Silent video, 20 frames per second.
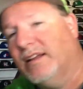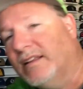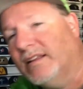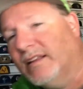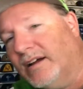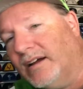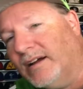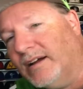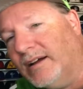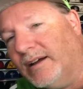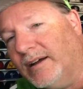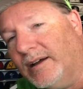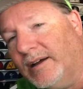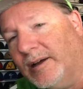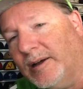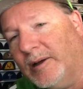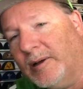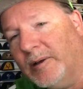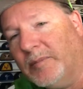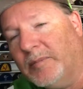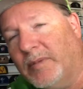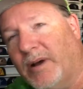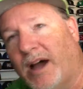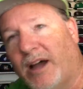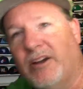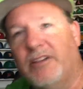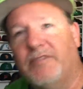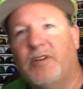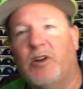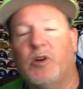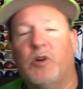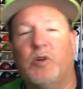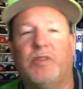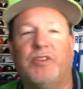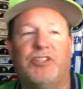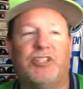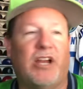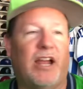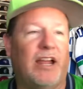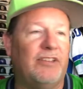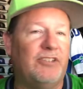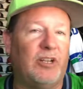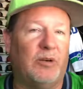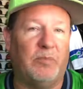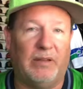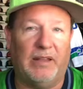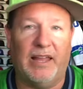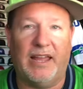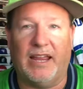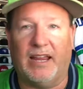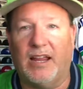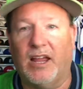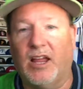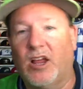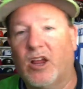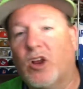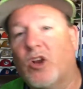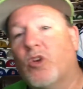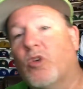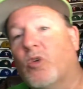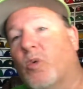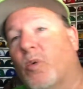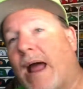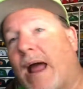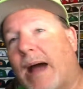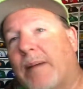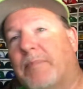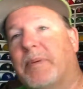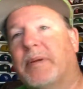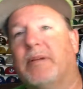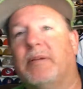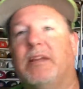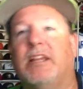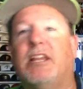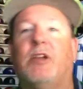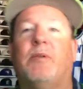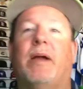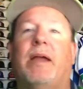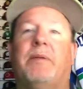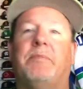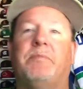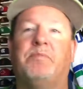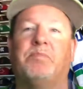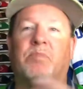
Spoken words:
I don't even know who the Giants are playing. Crap. Anyway,